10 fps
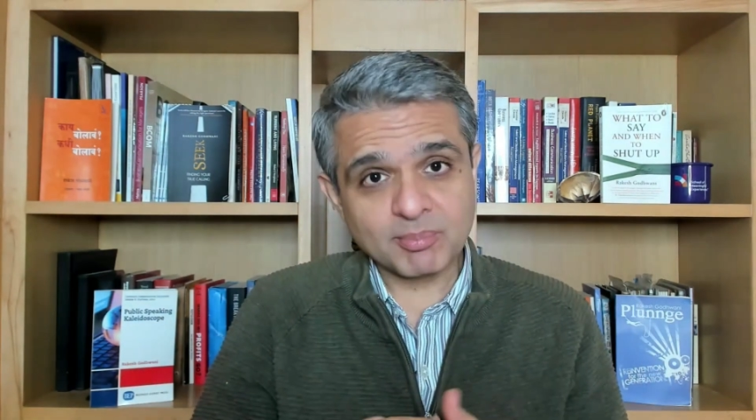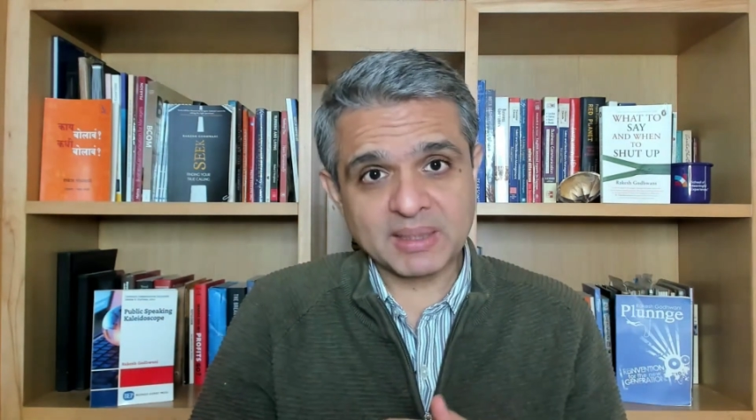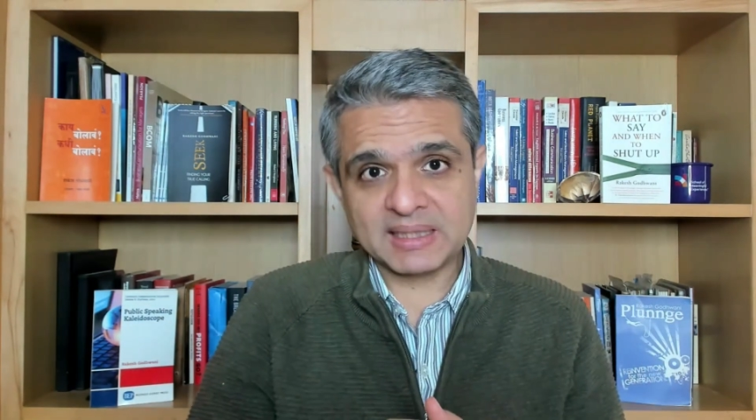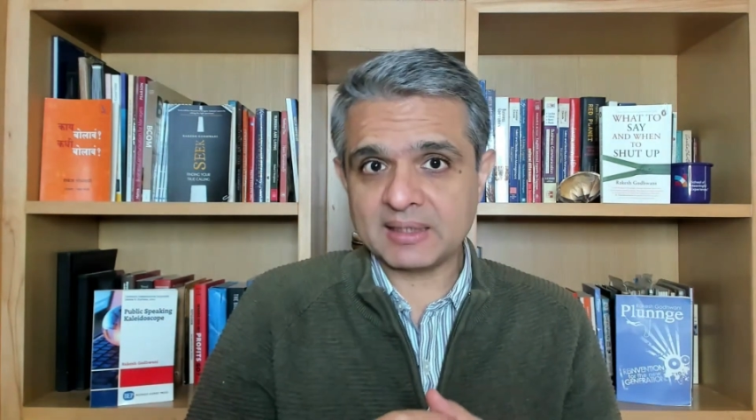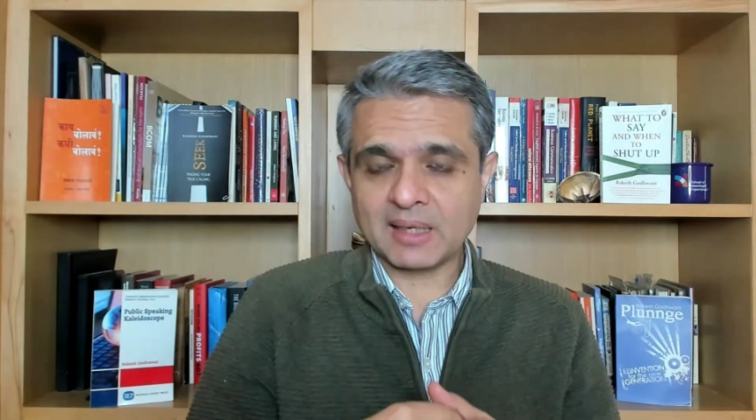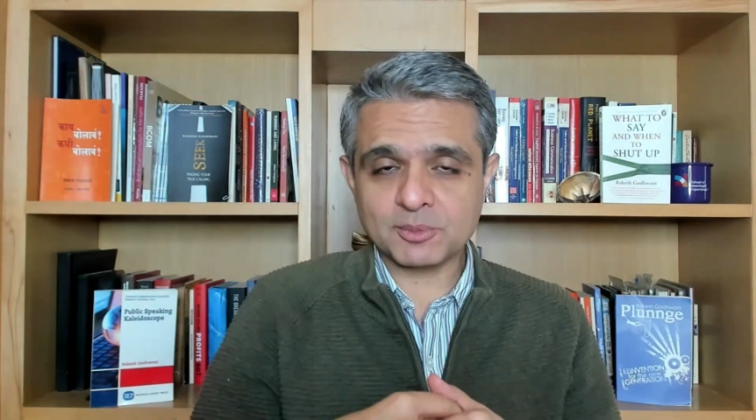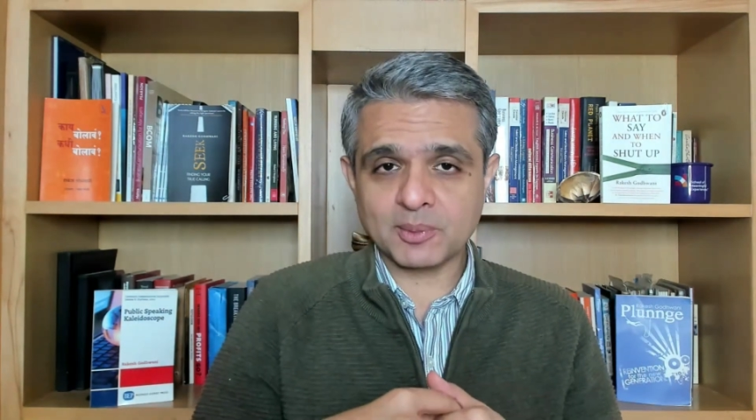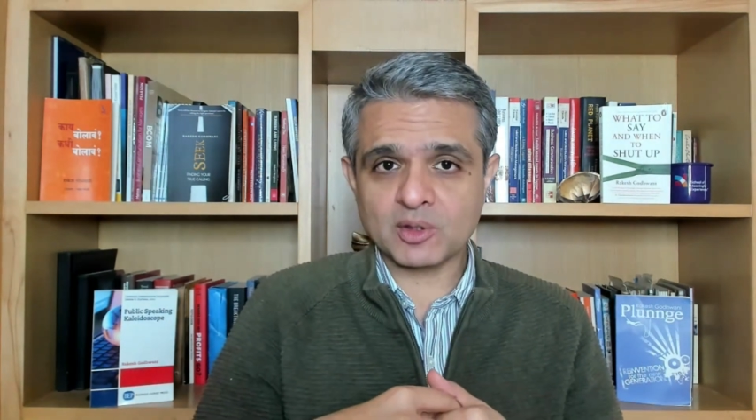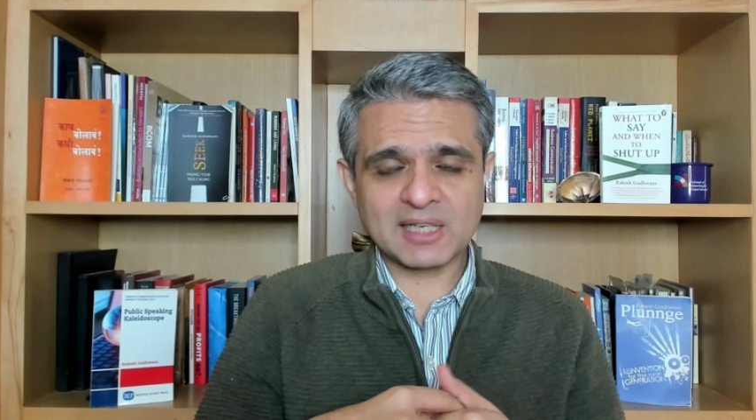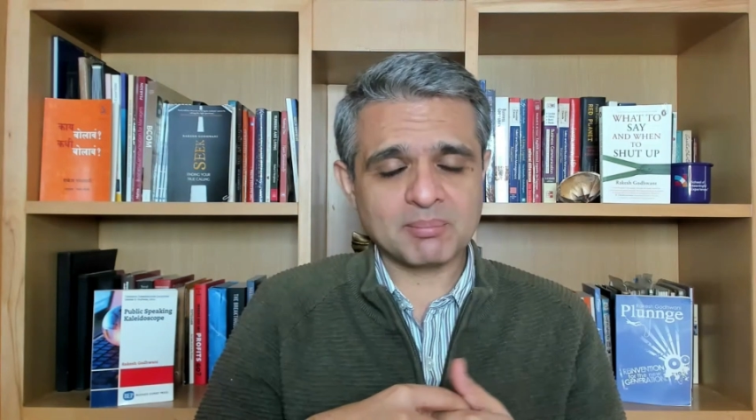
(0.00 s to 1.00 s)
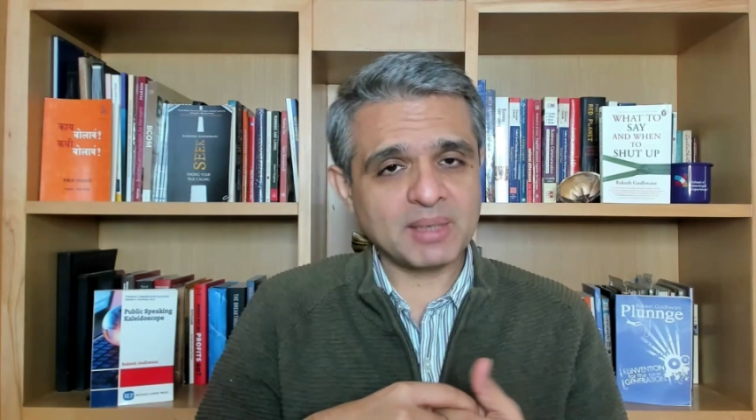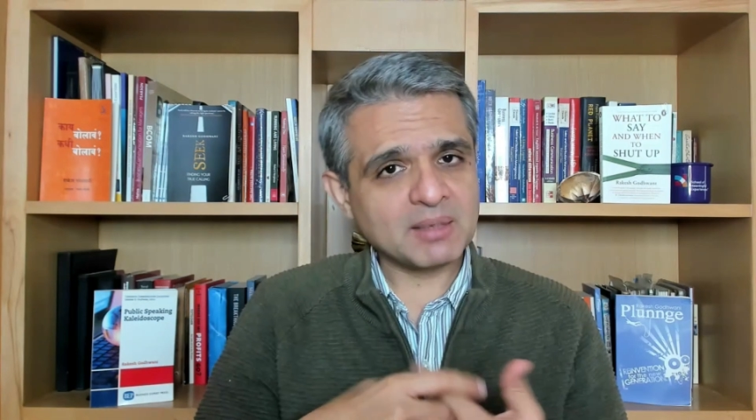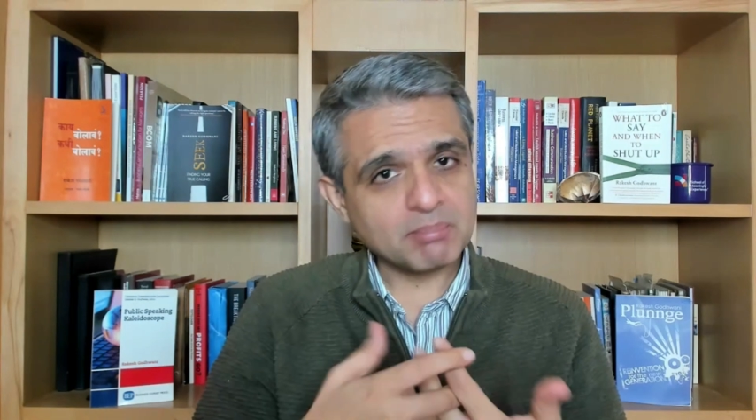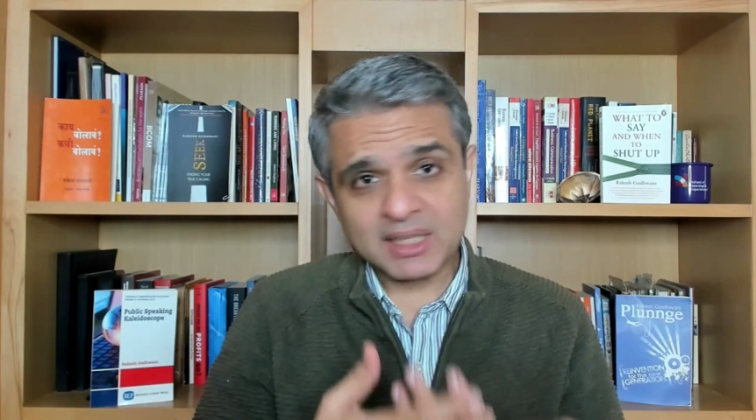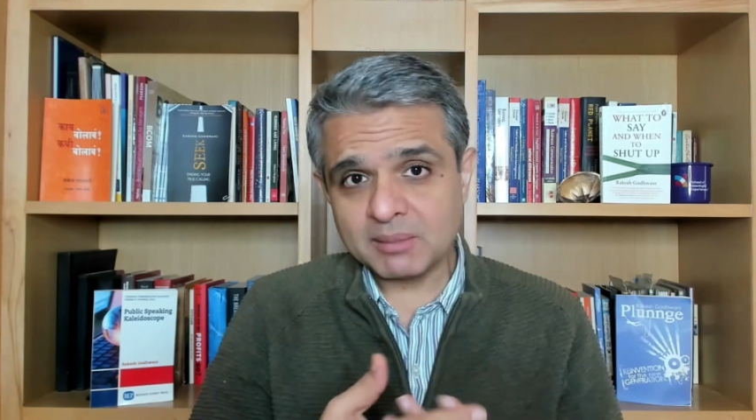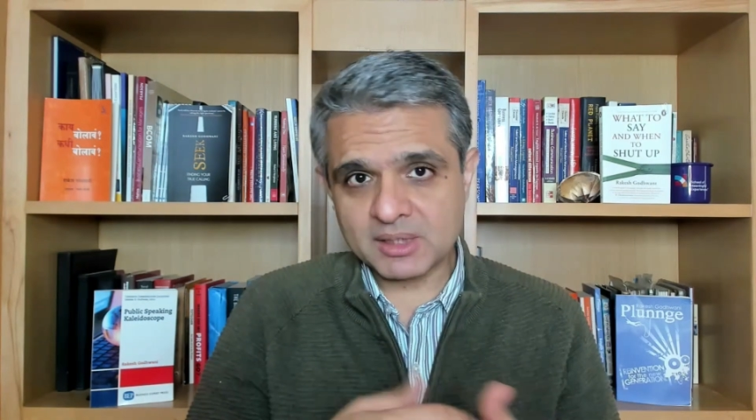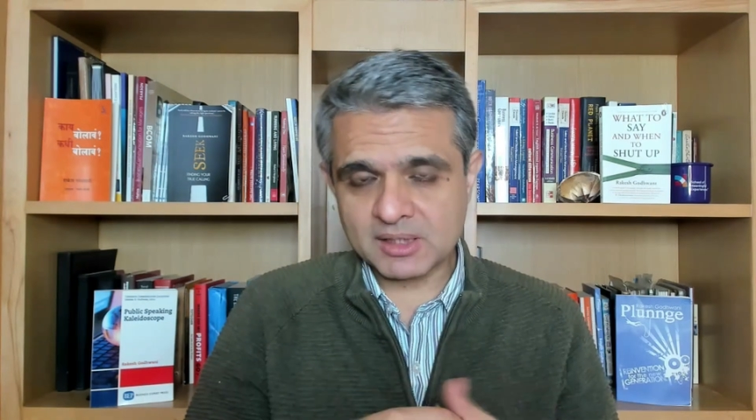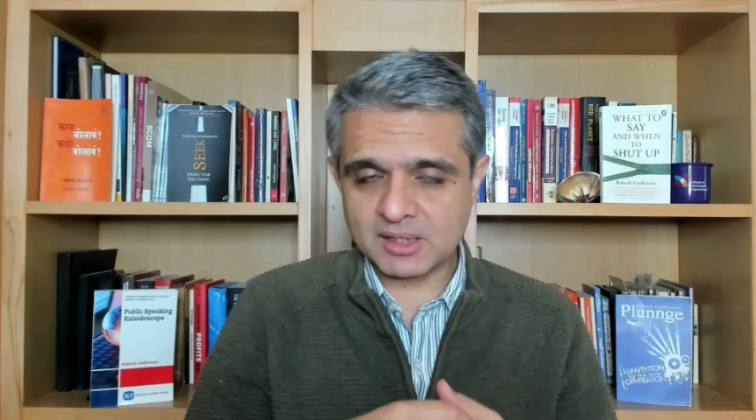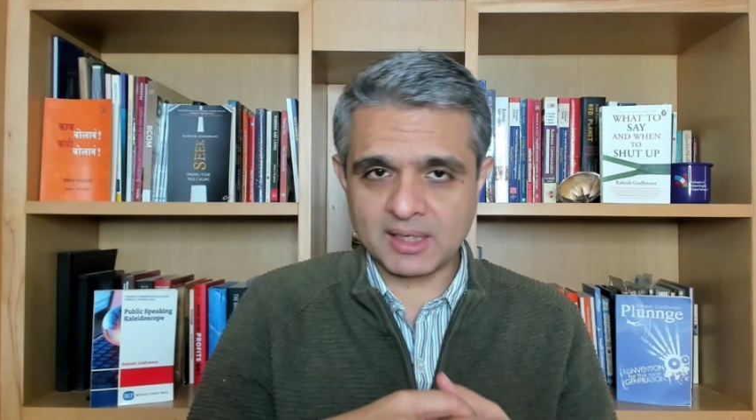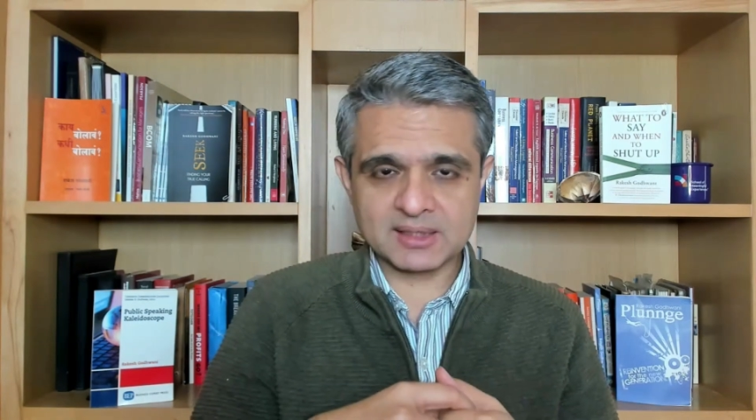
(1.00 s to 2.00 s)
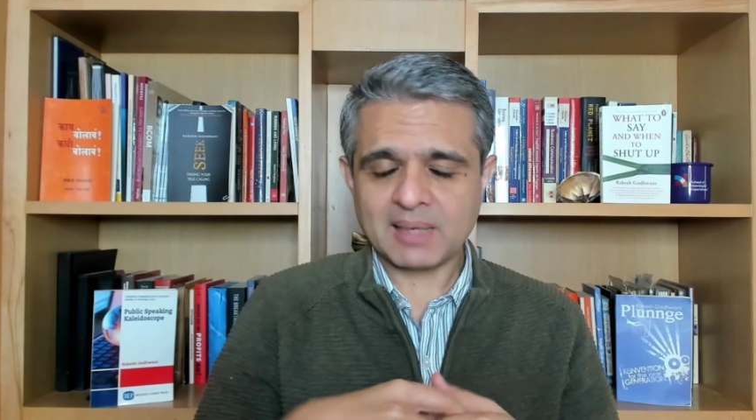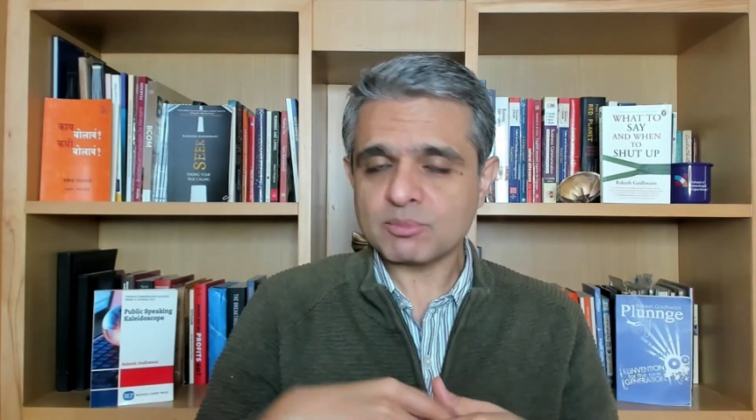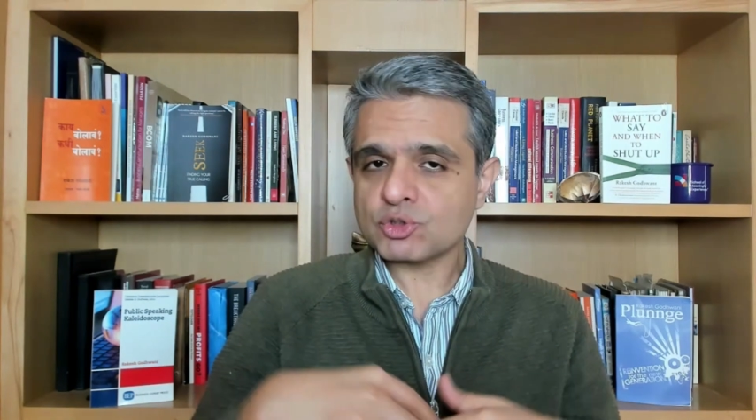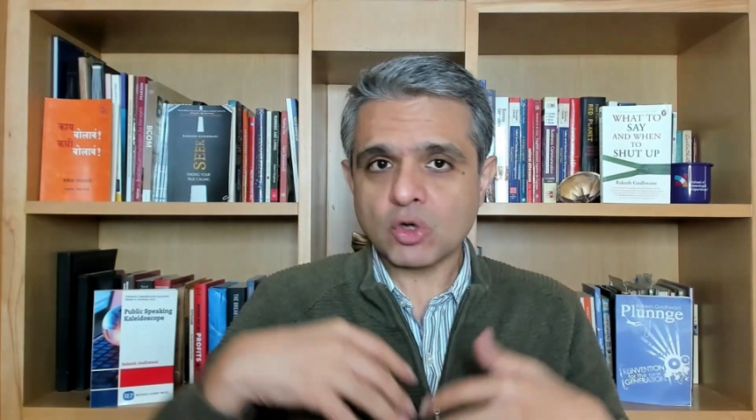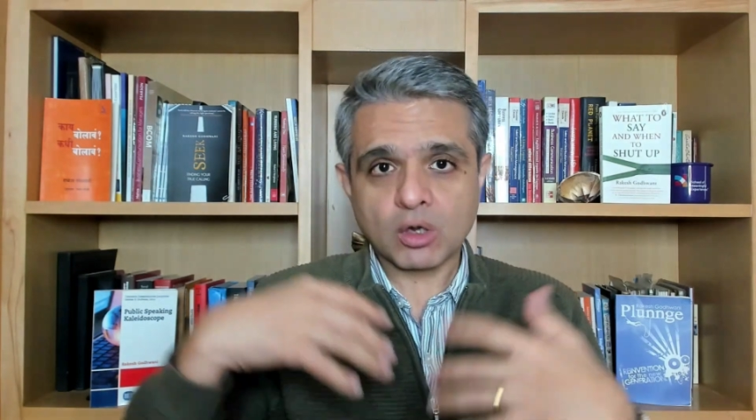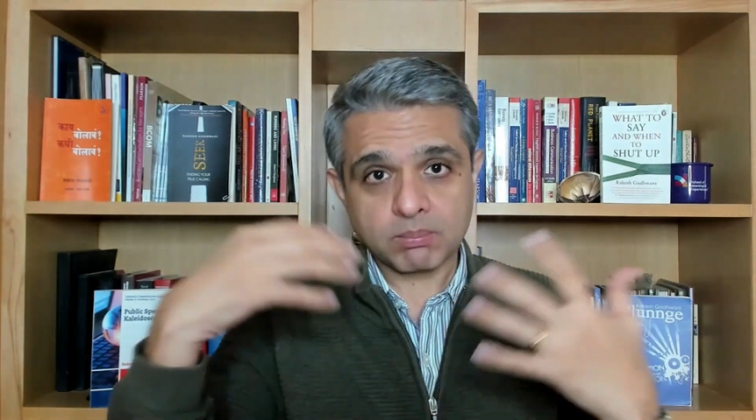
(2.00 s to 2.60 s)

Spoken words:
many times because I make many mistakes and I'm sure